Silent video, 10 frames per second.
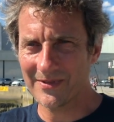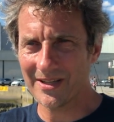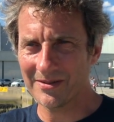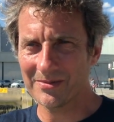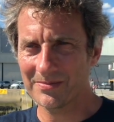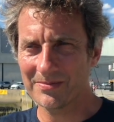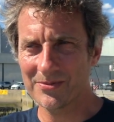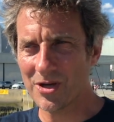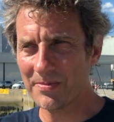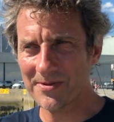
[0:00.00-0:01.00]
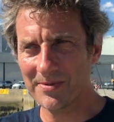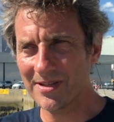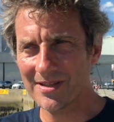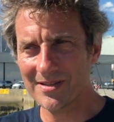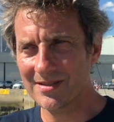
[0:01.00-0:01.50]
Yeah, top
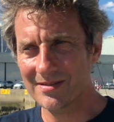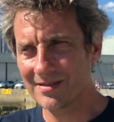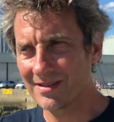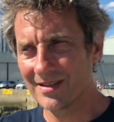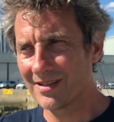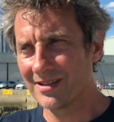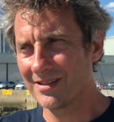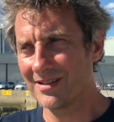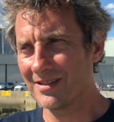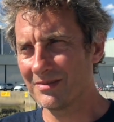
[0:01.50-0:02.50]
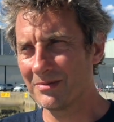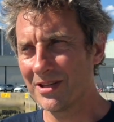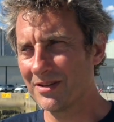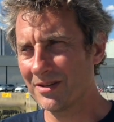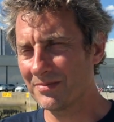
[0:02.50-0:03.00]
speed
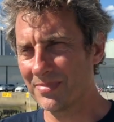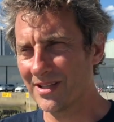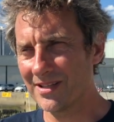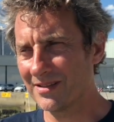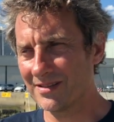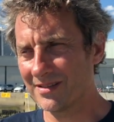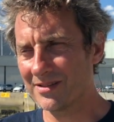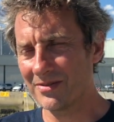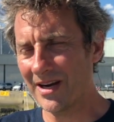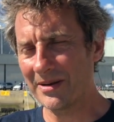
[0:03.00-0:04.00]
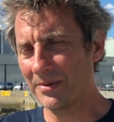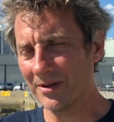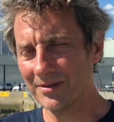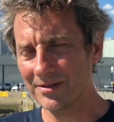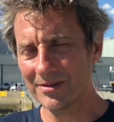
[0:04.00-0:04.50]
will not be
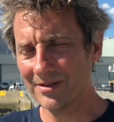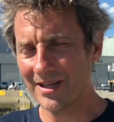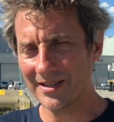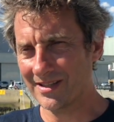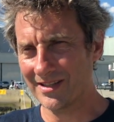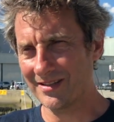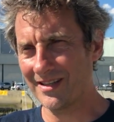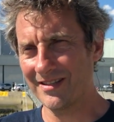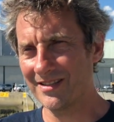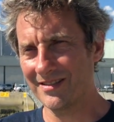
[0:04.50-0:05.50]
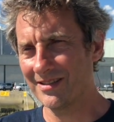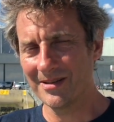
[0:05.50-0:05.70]
incredible, you know, like any.